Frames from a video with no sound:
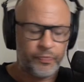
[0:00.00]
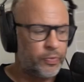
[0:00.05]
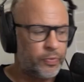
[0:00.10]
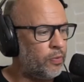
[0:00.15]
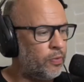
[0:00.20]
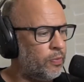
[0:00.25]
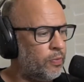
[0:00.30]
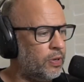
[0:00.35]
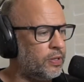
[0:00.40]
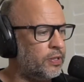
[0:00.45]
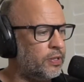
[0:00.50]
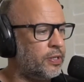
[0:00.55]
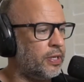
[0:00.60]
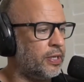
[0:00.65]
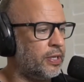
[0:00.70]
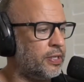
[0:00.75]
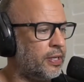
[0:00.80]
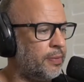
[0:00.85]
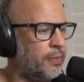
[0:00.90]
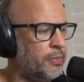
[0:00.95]
One
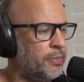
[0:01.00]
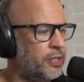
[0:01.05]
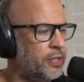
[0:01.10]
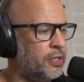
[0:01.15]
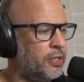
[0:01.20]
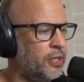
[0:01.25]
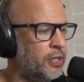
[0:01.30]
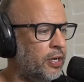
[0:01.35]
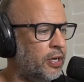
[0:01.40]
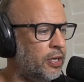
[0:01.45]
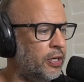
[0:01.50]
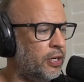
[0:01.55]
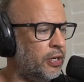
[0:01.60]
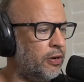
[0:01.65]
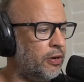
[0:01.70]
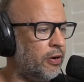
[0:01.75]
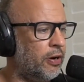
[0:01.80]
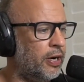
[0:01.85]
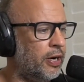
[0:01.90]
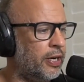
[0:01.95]
sec. Sammy says only
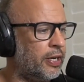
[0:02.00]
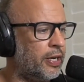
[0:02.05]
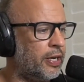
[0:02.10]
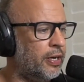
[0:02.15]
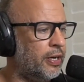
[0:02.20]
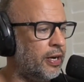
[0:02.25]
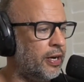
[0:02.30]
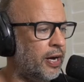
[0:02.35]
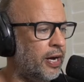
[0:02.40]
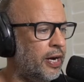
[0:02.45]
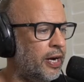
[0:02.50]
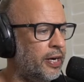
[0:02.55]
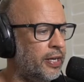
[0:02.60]
I can add